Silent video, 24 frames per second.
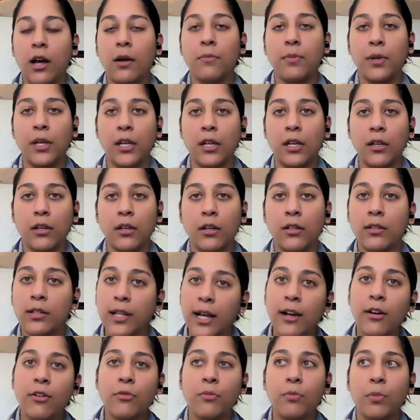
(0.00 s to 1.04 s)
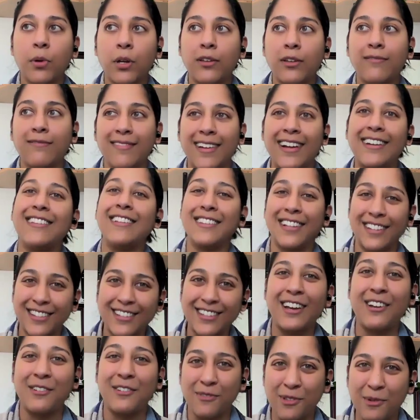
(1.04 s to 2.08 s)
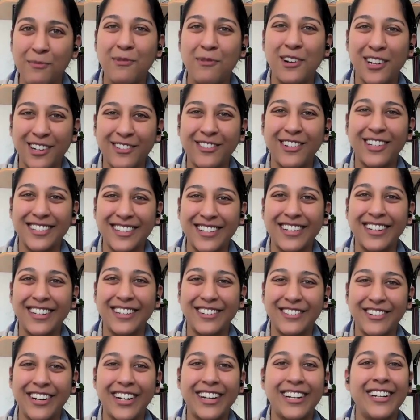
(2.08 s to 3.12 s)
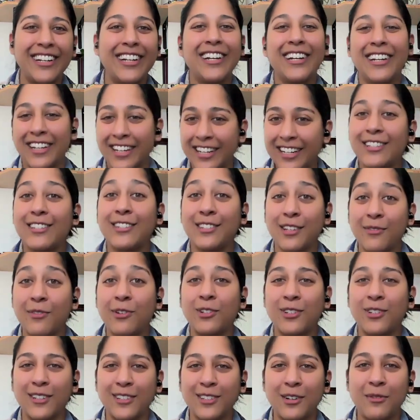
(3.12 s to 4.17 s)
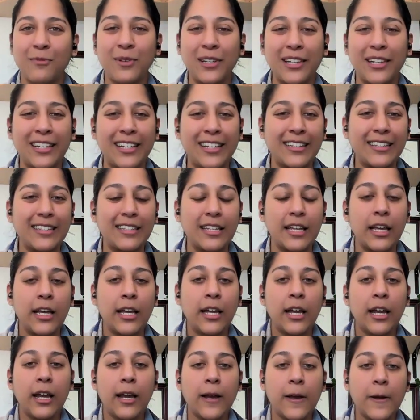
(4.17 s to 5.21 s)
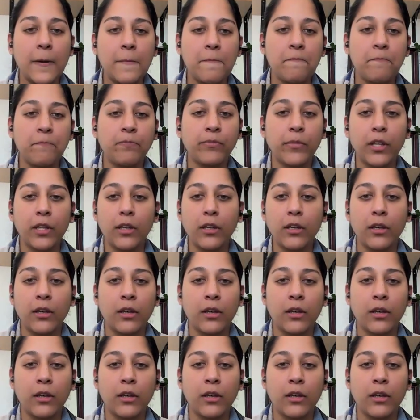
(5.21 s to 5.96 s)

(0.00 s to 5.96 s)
not be allowed, but I think that's kind of the point of a sit-in, right? It is civil disobedience. For